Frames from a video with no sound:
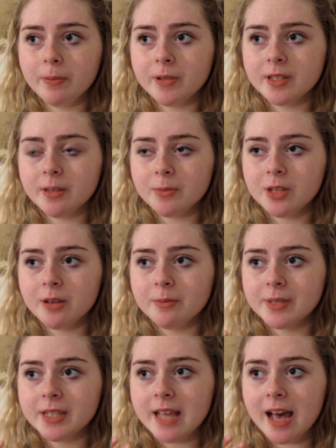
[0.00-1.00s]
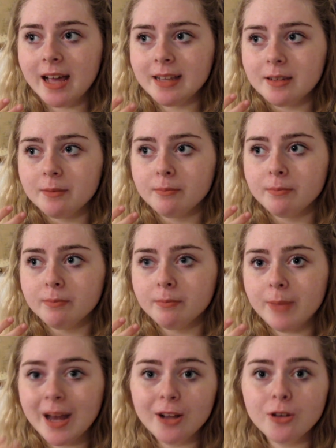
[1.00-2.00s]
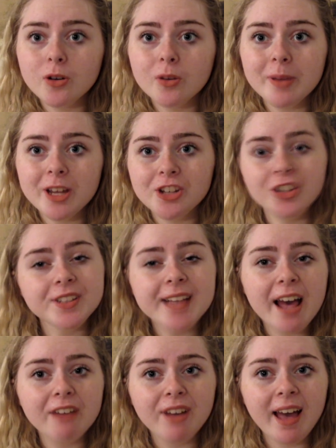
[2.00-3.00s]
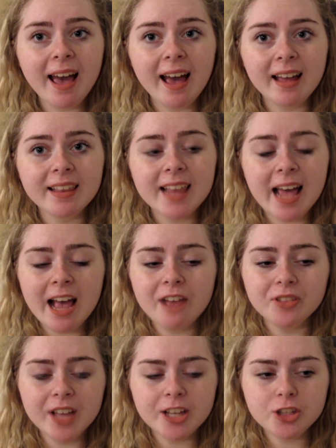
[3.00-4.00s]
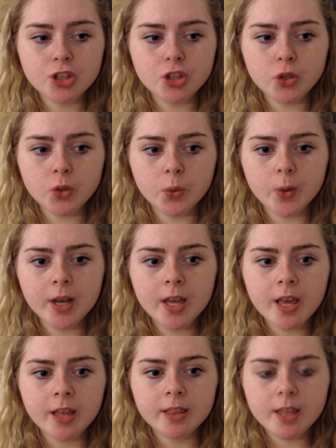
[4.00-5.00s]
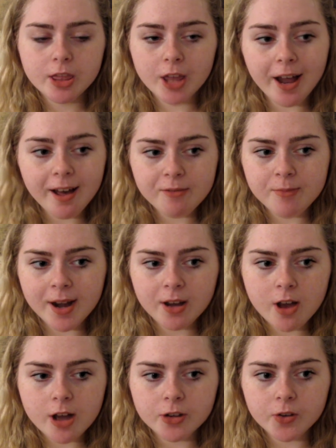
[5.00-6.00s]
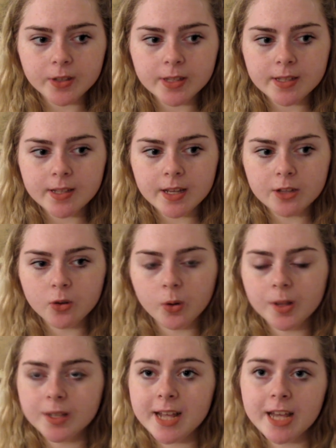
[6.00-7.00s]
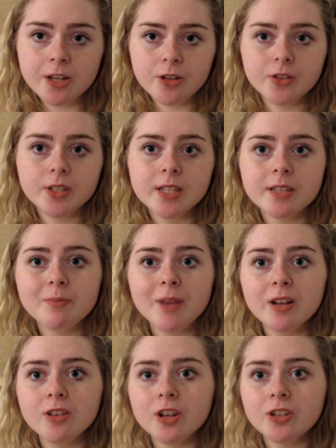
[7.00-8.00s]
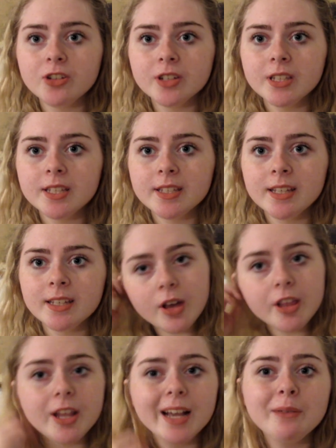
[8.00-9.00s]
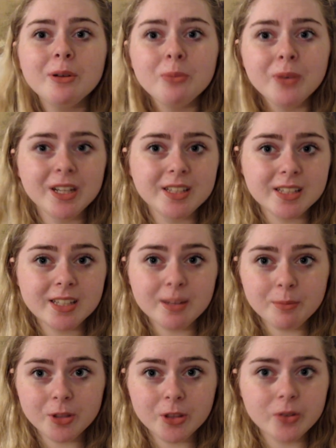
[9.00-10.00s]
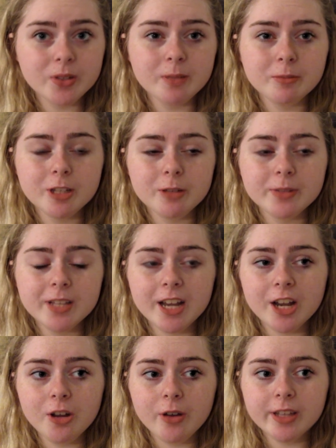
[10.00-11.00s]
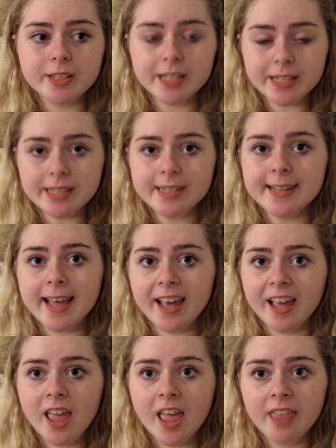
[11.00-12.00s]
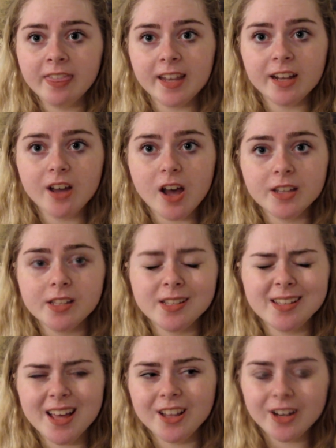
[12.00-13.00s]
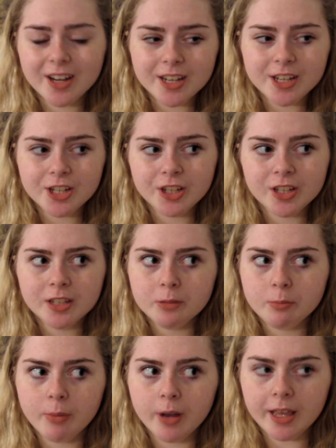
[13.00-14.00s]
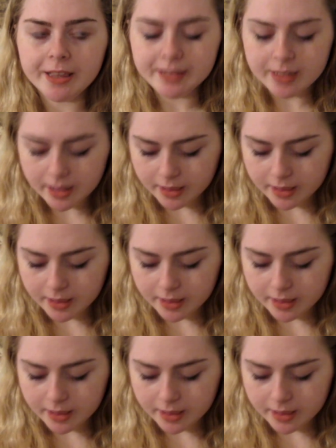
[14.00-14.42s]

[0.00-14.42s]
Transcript: symptoms that medical patients have had that have led to the thought of mitochondrial disease or the diagnosis of mitochondrial disease. I thought I would read some of those symptoms and I know I did say that it causes other conditions but